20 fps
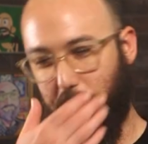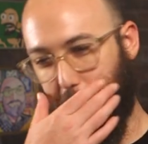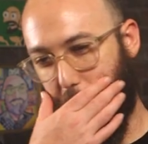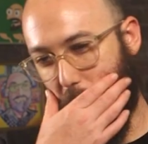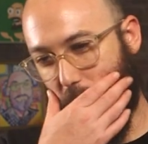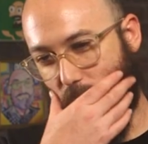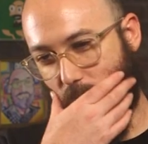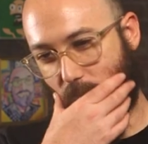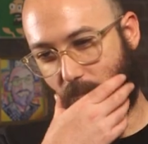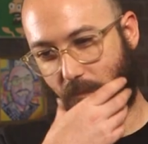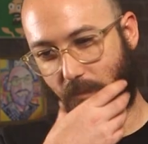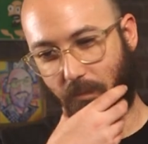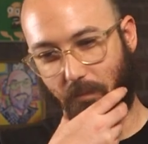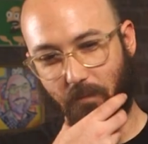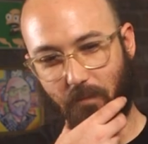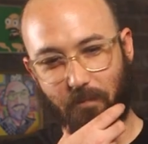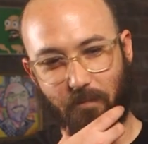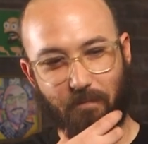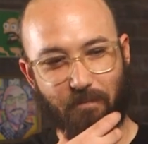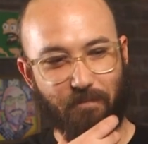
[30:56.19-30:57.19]

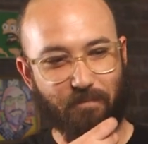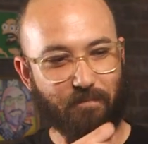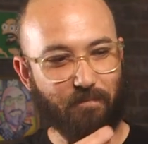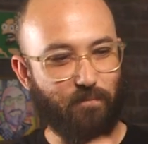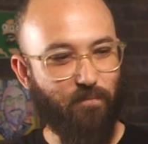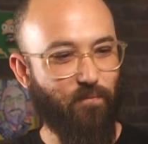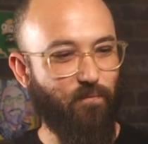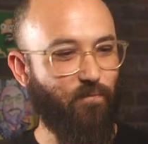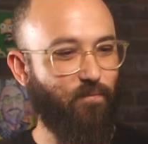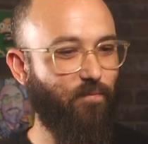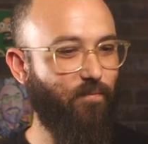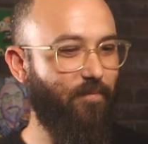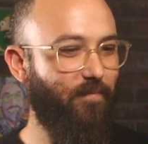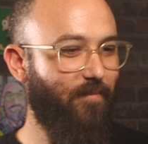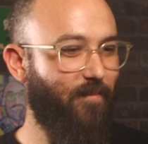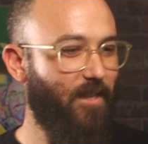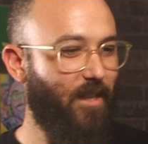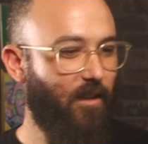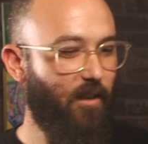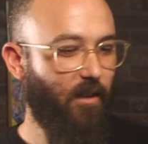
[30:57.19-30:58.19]

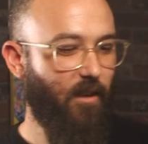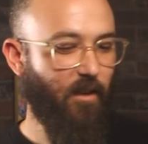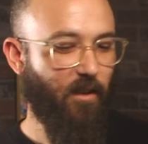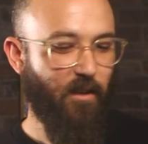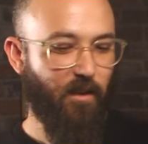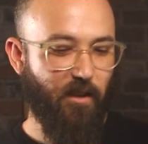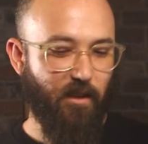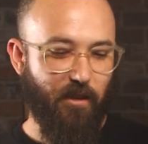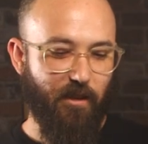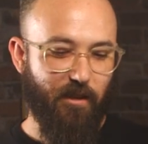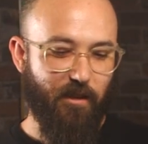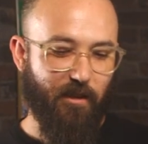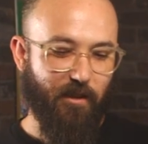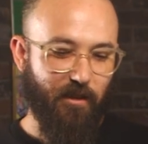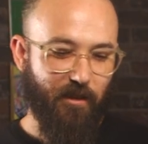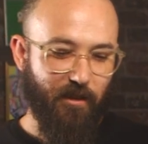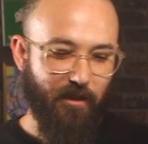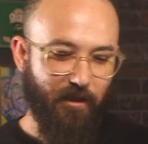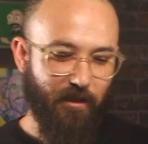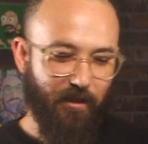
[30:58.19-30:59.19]

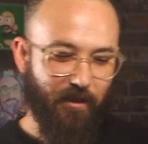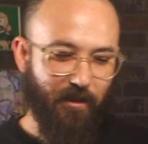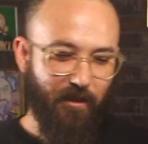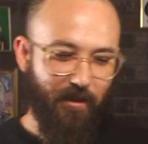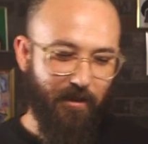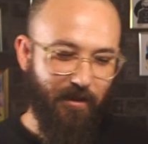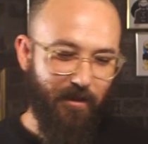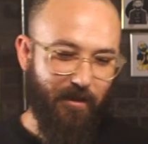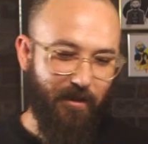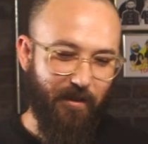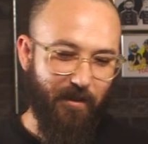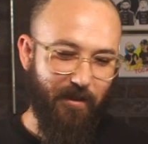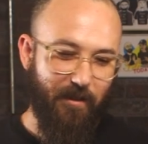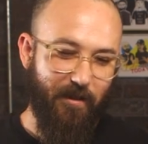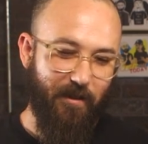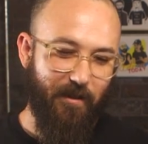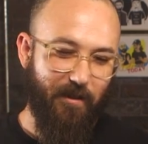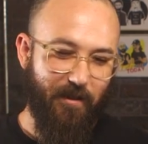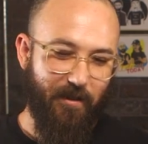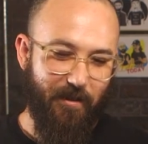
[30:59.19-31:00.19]

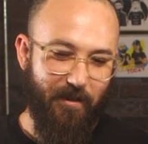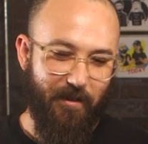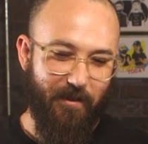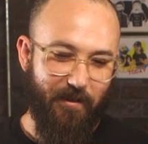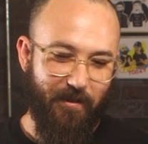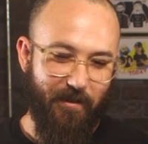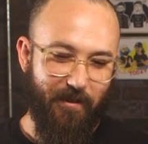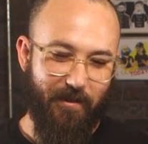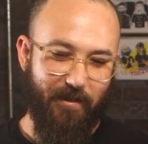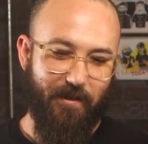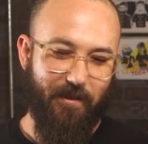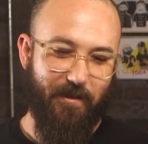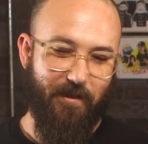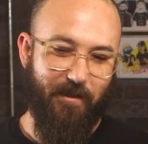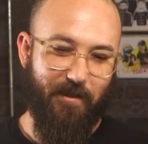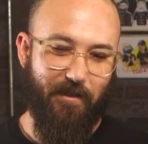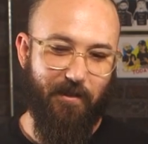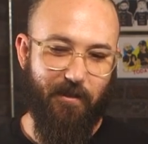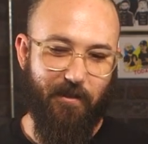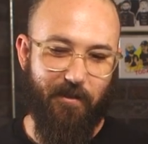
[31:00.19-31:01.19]

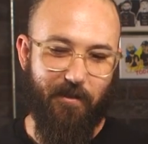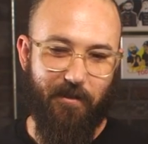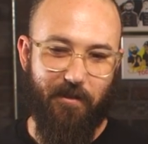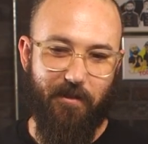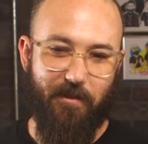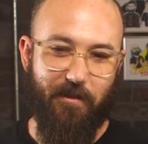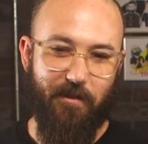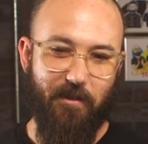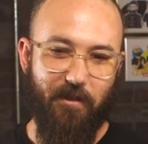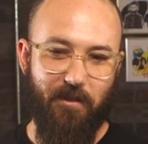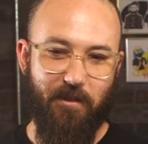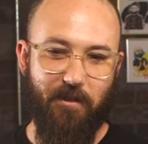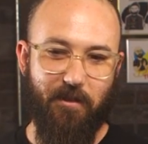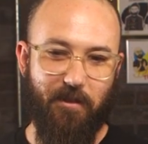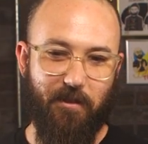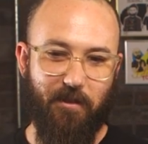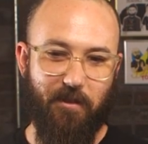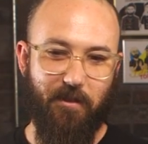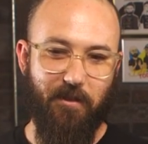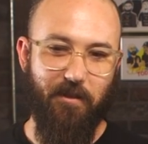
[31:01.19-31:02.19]

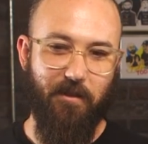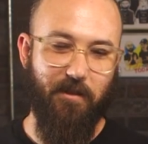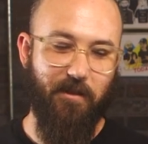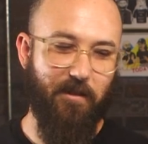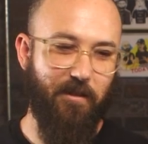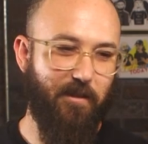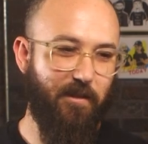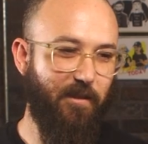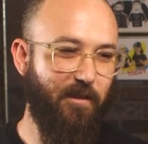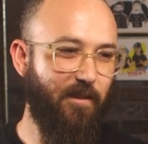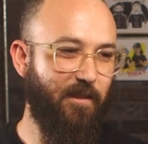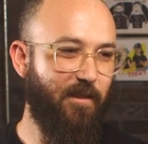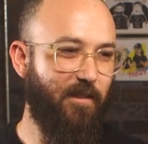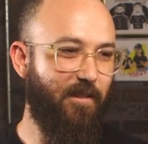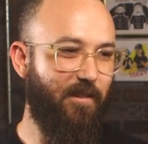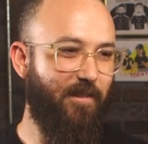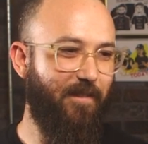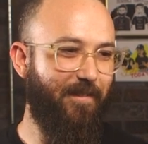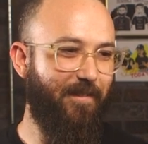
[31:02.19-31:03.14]
No words are spoken by the person on screen.